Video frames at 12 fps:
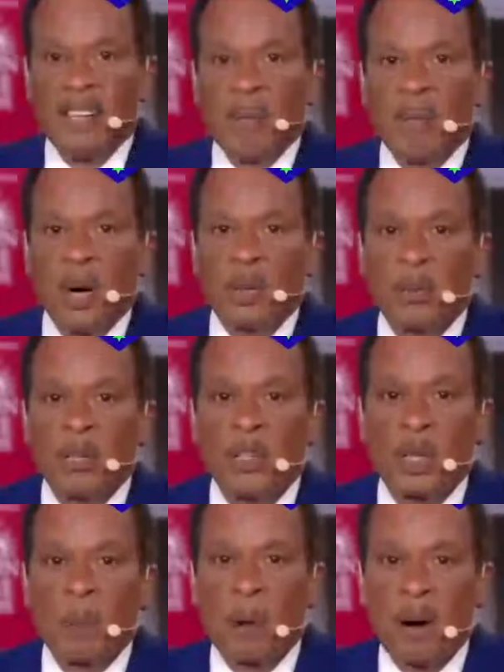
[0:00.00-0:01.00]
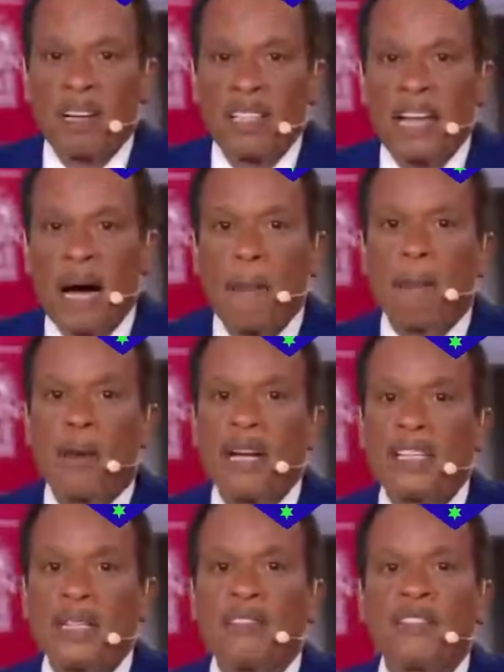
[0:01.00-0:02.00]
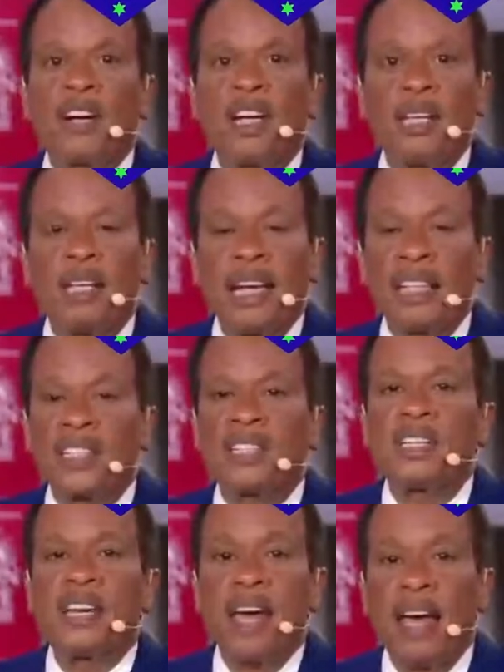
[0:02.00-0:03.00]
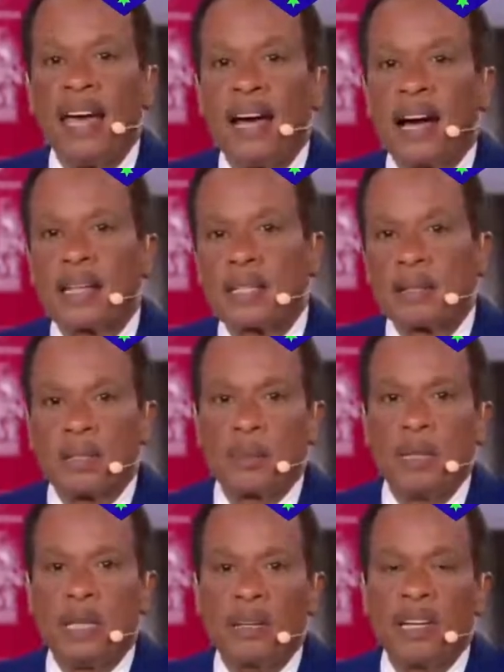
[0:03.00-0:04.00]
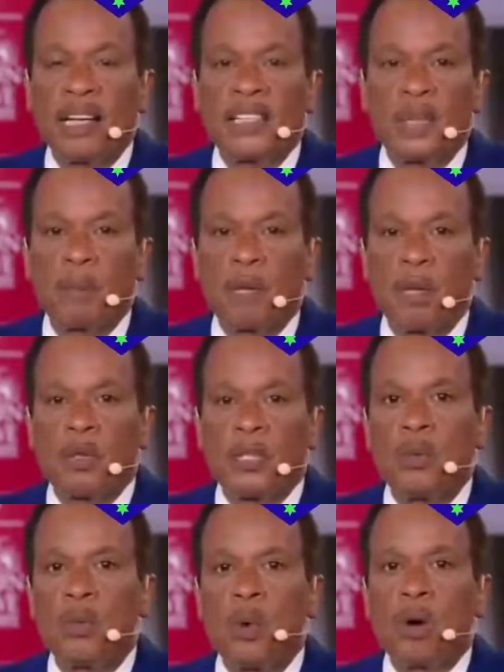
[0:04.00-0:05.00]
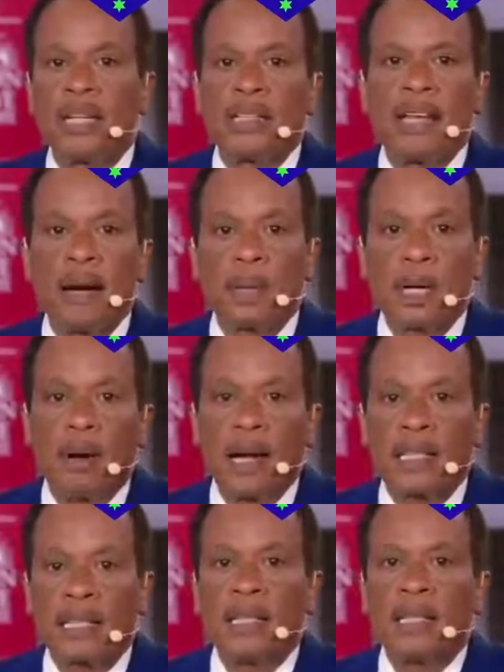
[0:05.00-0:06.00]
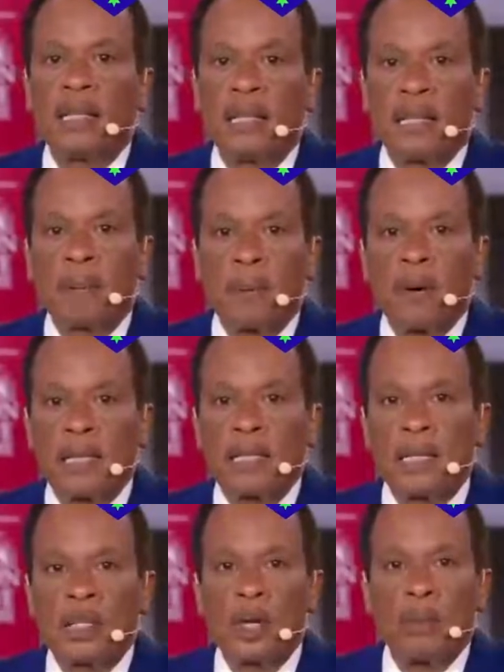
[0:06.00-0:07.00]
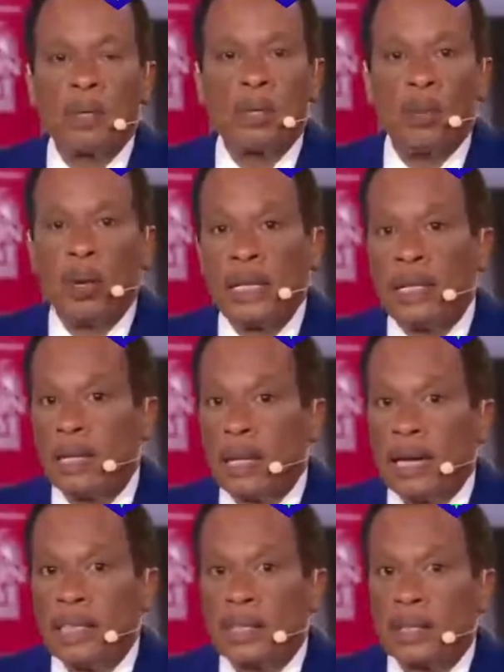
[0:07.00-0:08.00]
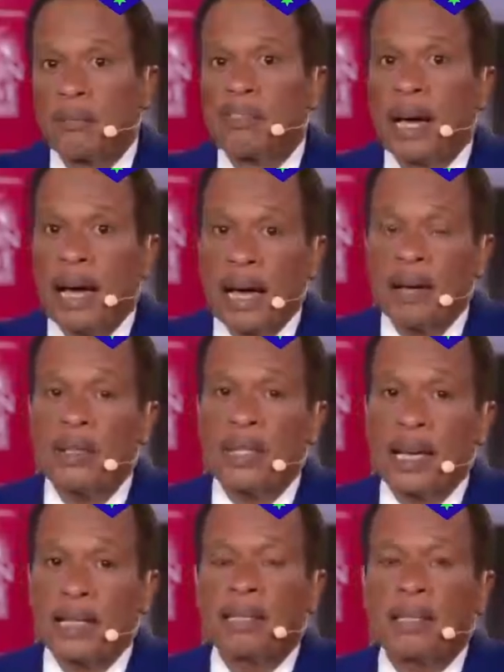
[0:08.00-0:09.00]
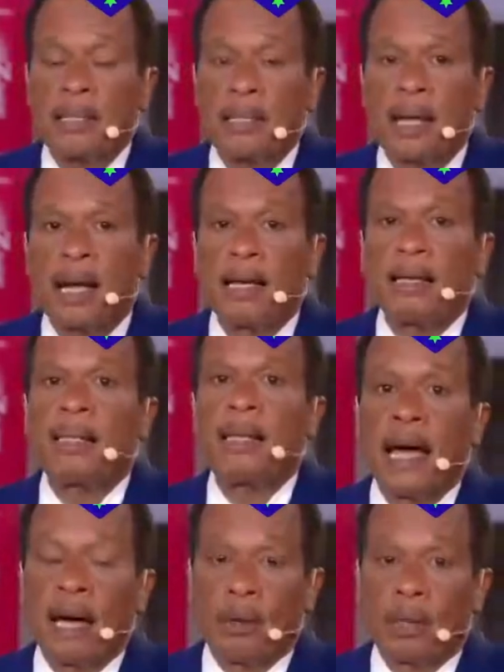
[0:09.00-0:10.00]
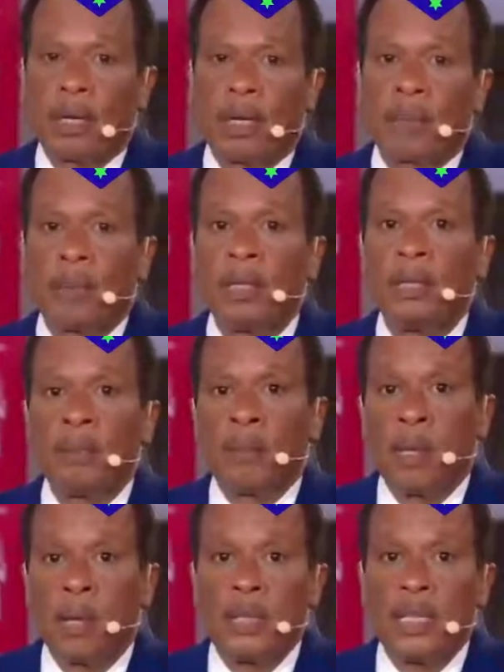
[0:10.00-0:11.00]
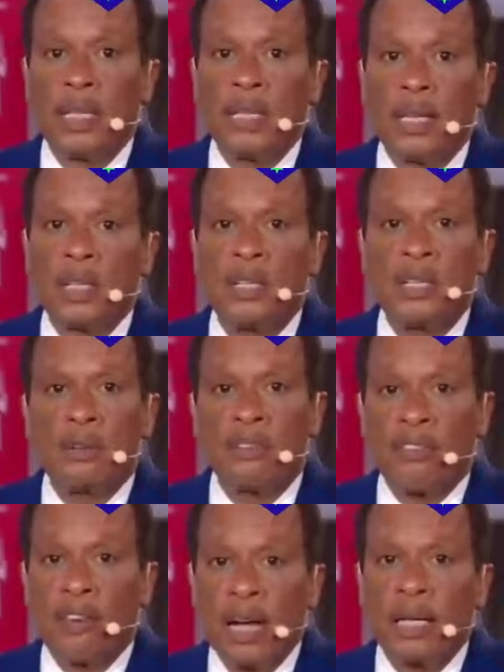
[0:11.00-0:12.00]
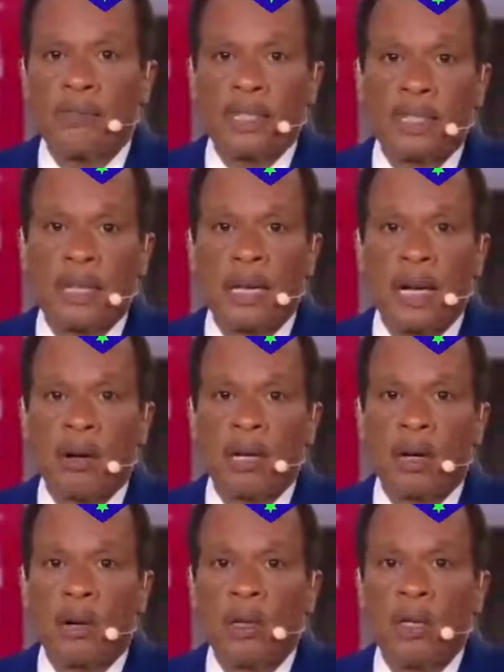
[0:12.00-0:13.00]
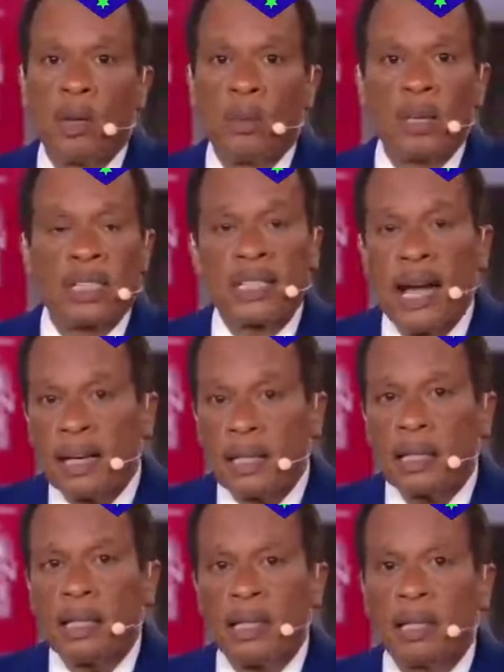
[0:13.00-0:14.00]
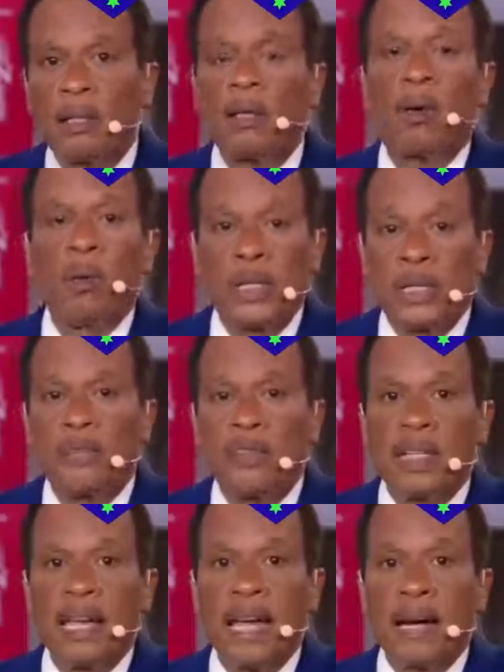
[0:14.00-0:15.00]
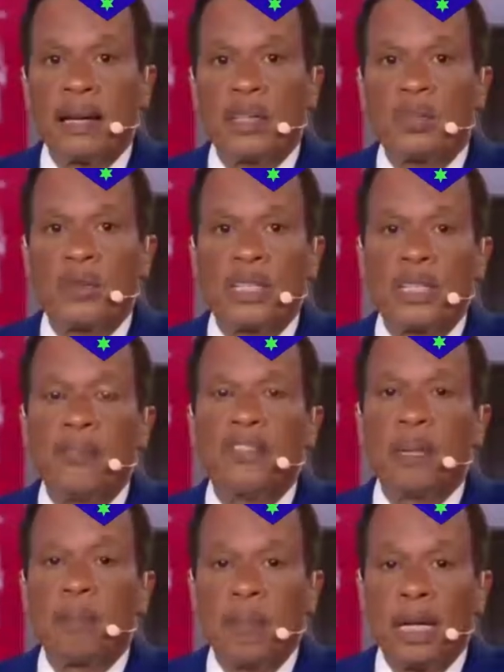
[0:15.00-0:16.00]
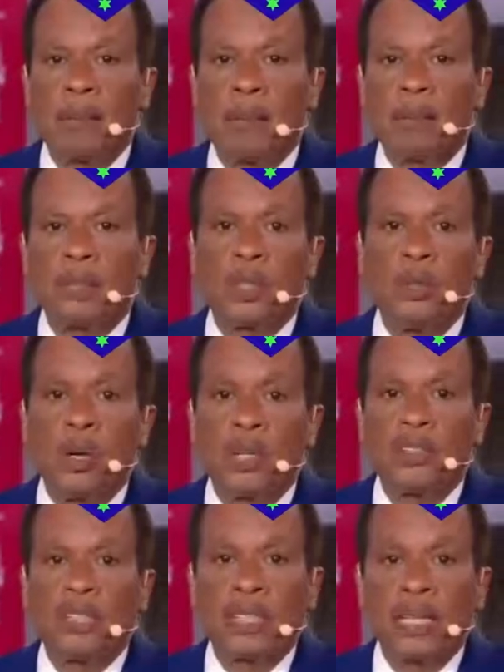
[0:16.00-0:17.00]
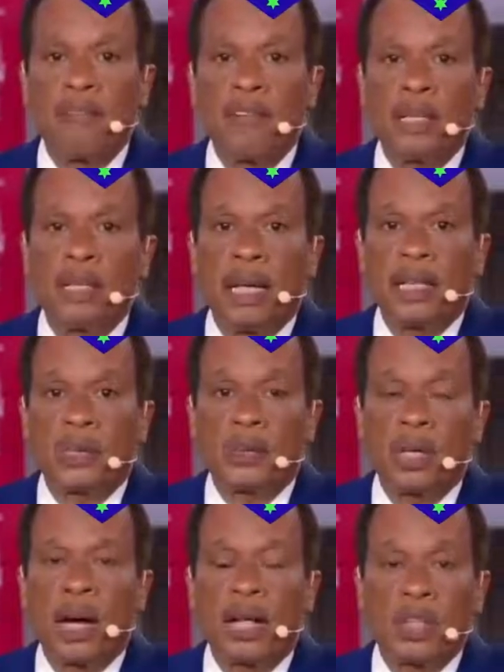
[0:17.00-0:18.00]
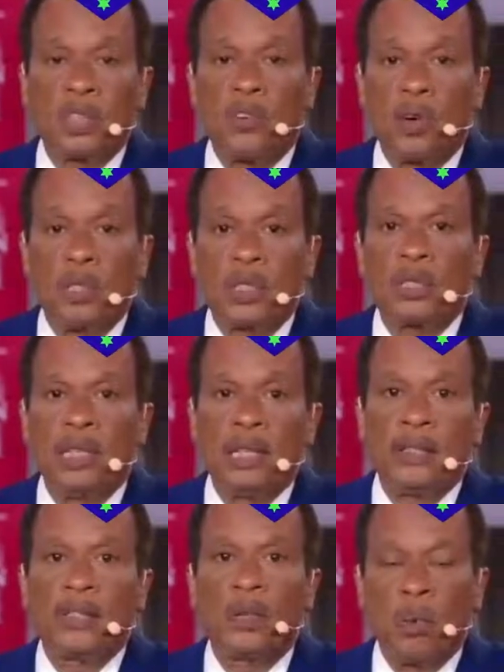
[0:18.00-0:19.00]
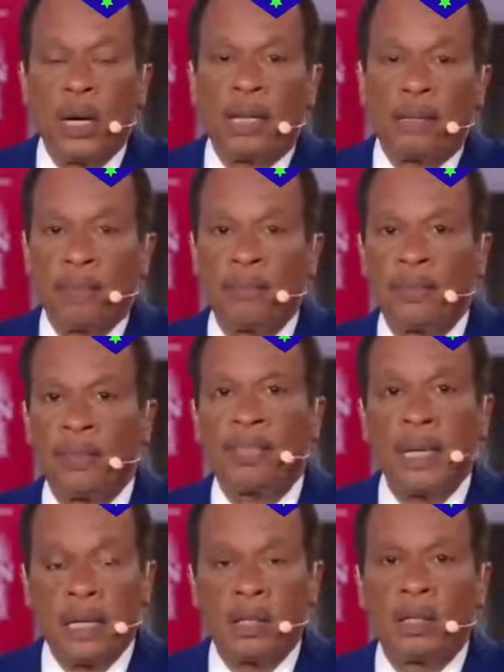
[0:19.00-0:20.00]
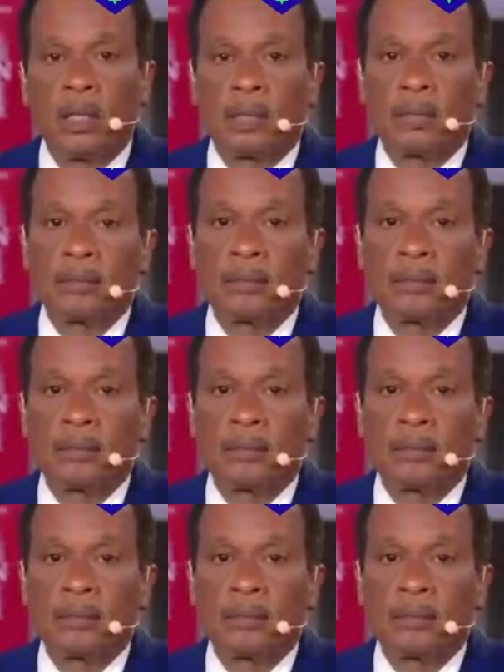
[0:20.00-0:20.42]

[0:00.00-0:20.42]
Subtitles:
Both political parties now bracing for election chaos. Speaker Nancy Pelosi warning Democrats that President Trump could win the election if the House has to decide outcome. Pelosi says she's afraid of a scenario where it's not clear which of the candidates receives the minimum 270 electoral college votes needed to win. Take a look.